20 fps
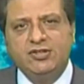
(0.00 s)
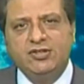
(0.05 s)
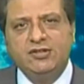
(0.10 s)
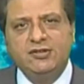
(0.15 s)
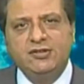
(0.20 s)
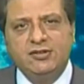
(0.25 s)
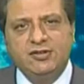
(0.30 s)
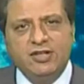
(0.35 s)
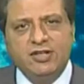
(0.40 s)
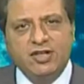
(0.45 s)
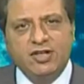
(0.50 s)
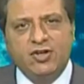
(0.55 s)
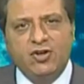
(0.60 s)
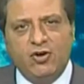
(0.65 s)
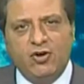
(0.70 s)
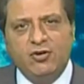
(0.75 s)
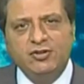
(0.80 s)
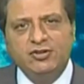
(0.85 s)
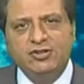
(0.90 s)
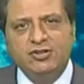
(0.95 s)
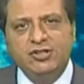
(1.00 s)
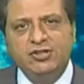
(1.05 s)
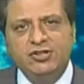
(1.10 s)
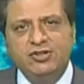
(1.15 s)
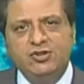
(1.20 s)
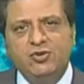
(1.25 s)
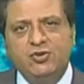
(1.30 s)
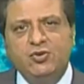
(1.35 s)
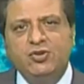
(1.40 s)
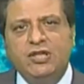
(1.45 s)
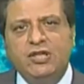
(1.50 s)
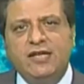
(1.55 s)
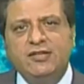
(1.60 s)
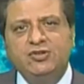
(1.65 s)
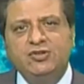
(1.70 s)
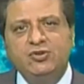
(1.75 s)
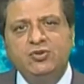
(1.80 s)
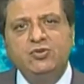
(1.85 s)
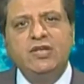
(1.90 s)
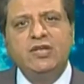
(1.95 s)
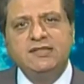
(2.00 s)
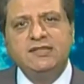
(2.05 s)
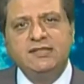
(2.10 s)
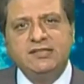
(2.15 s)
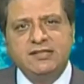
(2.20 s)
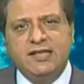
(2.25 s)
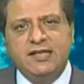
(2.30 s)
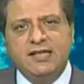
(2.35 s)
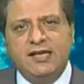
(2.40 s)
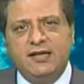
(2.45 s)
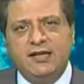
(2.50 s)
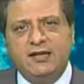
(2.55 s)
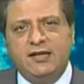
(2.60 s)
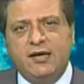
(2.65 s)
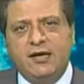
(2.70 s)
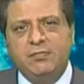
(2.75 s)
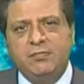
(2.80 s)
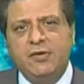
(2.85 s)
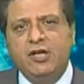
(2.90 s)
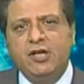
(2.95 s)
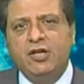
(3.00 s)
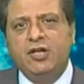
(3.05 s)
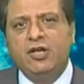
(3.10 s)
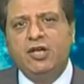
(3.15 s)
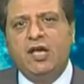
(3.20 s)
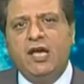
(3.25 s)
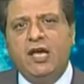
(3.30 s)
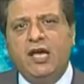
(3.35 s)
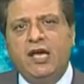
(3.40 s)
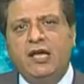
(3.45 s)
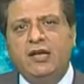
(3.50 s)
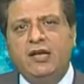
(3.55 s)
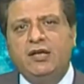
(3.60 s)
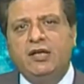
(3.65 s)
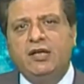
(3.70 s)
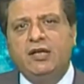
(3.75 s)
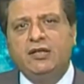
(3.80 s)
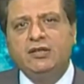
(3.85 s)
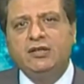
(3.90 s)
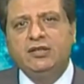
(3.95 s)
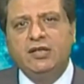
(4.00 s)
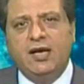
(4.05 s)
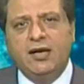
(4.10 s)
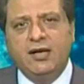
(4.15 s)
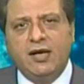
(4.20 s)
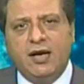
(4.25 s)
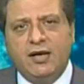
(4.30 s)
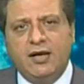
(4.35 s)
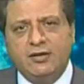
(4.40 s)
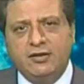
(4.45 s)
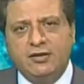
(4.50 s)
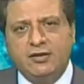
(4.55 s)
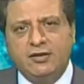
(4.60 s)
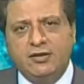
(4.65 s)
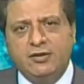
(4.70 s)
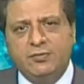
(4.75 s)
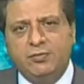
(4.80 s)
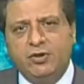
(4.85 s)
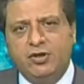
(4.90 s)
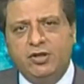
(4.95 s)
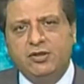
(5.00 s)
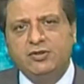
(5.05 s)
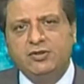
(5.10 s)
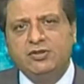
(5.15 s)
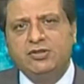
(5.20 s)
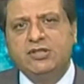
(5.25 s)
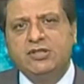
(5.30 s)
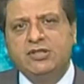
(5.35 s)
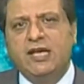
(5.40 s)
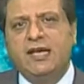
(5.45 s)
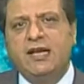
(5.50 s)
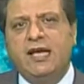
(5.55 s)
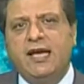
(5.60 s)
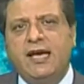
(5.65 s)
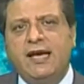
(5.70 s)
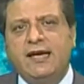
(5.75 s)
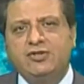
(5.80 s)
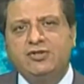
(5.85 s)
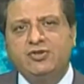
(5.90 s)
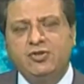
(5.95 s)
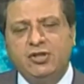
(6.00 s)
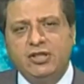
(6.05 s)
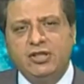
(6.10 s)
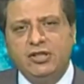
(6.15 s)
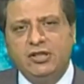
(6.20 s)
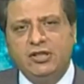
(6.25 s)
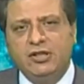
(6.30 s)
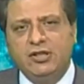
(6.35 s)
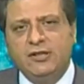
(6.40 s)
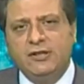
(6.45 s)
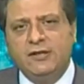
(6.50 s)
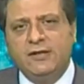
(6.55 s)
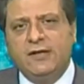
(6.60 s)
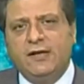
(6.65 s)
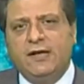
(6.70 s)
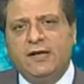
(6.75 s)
digital technologies, so that you can scale it up and young entrepreneurs can actually